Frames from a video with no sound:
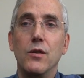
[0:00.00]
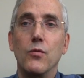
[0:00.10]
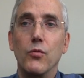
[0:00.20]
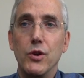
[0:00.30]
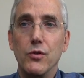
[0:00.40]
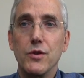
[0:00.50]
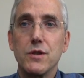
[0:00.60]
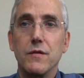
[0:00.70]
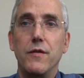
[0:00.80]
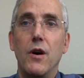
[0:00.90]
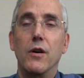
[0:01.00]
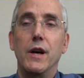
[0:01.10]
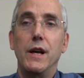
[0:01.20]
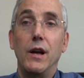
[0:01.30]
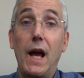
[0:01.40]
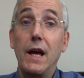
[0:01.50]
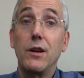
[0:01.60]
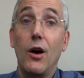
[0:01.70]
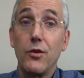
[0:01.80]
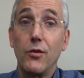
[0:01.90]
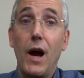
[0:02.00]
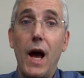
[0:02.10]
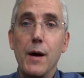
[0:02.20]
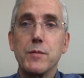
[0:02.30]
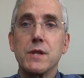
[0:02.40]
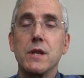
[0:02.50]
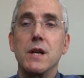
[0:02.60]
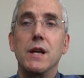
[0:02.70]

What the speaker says: when you're in Safari and other apps,